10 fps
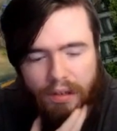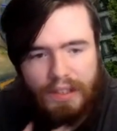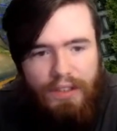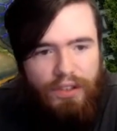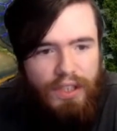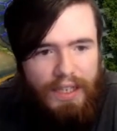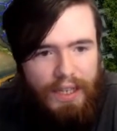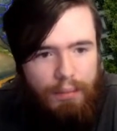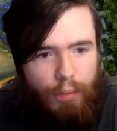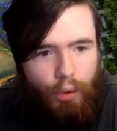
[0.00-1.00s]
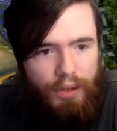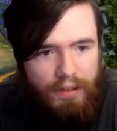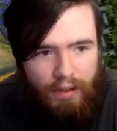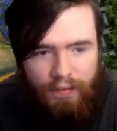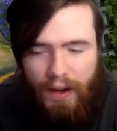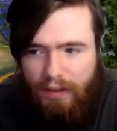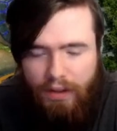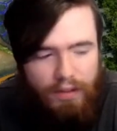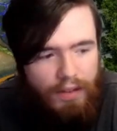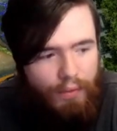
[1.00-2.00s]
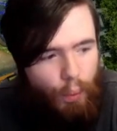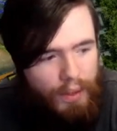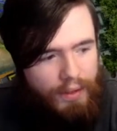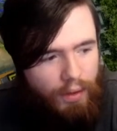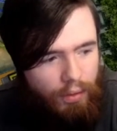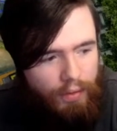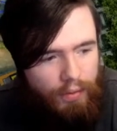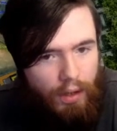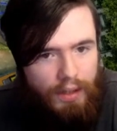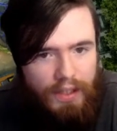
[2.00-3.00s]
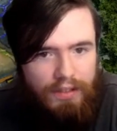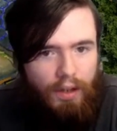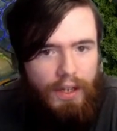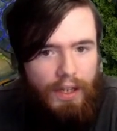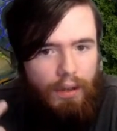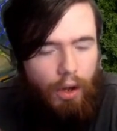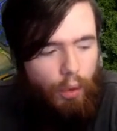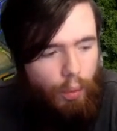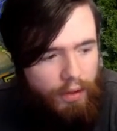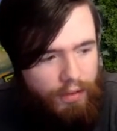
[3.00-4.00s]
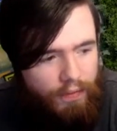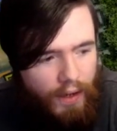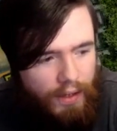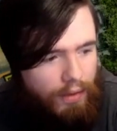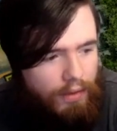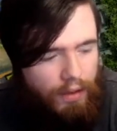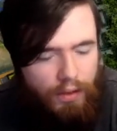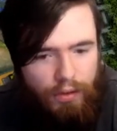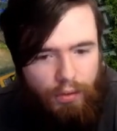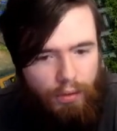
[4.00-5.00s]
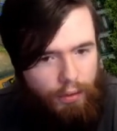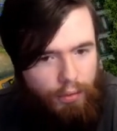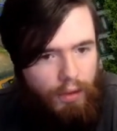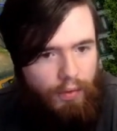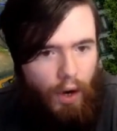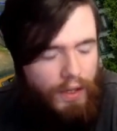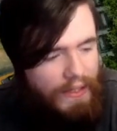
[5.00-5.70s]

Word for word: He doesn't get Mo Ye's effect because it never went to the graveyard. He's not going to get Long Wan's effect because it doesn't go to the graveyard.